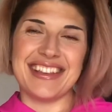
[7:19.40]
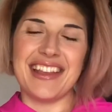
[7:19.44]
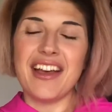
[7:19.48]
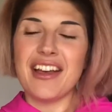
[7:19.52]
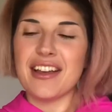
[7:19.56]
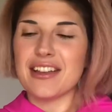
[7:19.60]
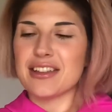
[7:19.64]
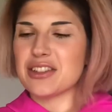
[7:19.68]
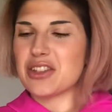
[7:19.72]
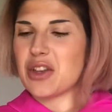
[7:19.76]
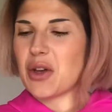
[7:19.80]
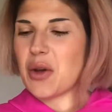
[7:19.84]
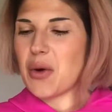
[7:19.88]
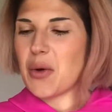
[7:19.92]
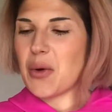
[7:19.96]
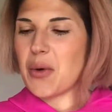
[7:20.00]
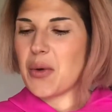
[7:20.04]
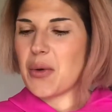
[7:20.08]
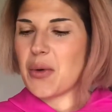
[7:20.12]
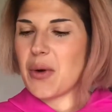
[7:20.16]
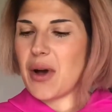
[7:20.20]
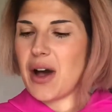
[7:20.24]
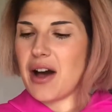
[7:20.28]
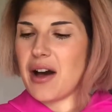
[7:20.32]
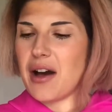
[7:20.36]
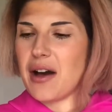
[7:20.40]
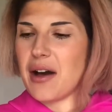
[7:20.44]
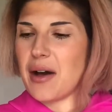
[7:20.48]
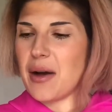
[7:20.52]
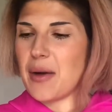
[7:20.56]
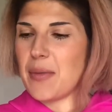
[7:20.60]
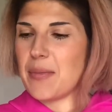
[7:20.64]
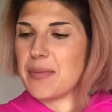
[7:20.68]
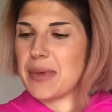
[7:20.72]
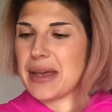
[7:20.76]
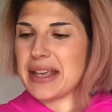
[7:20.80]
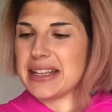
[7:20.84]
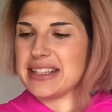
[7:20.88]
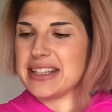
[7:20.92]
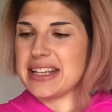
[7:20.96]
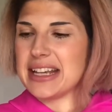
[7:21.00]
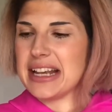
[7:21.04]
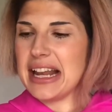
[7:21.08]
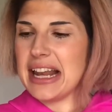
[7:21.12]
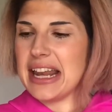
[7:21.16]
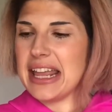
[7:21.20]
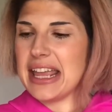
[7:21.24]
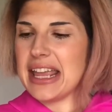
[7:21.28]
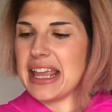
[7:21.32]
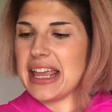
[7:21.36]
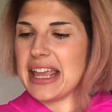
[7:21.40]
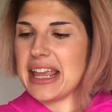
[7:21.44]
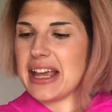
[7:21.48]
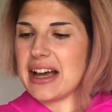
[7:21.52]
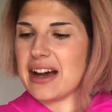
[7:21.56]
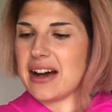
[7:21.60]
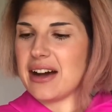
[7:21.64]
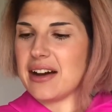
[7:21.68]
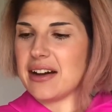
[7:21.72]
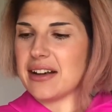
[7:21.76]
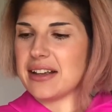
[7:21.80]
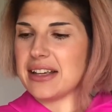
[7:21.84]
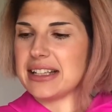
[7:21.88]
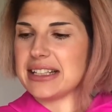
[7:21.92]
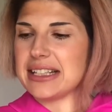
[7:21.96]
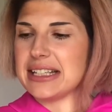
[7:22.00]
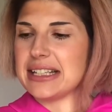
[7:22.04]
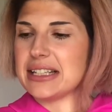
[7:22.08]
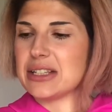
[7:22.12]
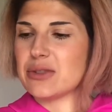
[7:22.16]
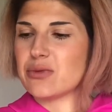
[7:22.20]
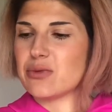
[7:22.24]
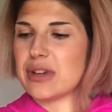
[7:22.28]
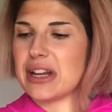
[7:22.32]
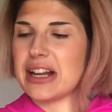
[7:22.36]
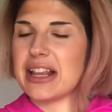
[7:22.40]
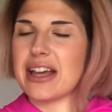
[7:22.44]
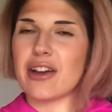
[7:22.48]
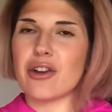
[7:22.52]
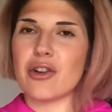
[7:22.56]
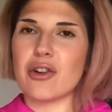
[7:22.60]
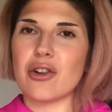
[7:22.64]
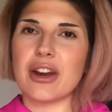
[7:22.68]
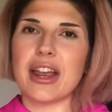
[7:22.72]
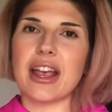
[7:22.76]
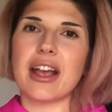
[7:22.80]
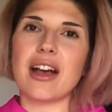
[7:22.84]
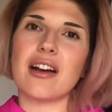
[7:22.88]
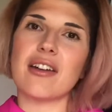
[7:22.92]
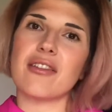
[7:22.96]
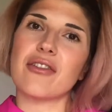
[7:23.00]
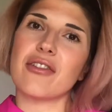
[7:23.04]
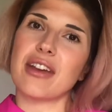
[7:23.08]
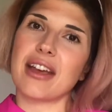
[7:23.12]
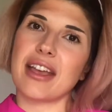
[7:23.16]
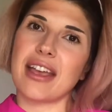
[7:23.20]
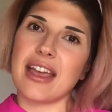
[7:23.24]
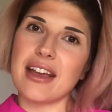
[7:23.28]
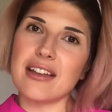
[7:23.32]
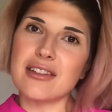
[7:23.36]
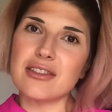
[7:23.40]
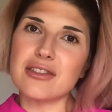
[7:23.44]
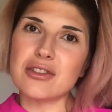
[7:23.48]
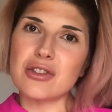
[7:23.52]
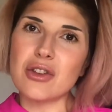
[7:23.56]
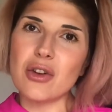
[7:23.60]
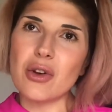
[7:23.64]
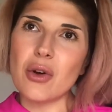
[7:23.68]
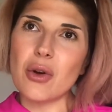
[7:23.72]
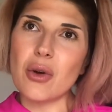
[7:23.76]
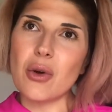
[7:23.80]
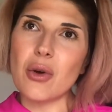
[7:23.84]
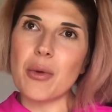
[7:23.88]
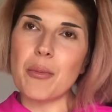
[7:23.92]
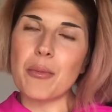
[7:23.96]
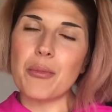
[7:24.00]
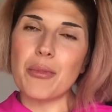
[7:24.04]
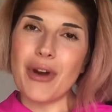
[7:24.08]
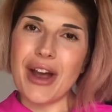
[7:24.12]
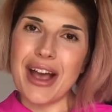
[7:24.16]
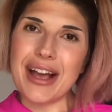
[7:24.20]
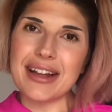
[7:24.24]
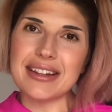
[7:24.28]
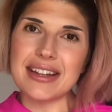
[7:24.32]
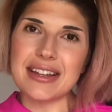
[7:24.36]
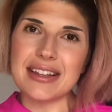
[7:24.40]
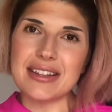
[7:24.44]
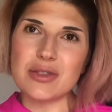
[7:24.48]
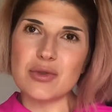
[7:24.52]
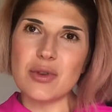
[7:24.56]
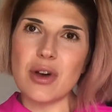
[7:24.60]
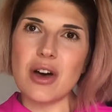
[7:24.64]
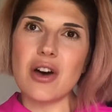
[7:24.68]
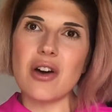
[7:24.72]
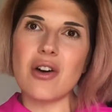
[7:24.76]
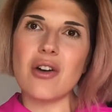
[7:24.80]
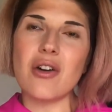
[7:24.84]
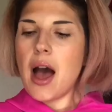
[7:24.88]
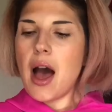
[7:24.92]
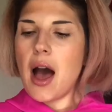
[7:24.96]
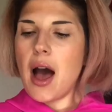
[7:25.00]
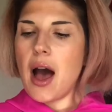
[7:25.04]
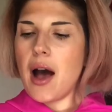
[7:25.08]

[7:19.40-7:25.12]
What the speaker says: So basically it is really iconic of the Kenzo brand as well.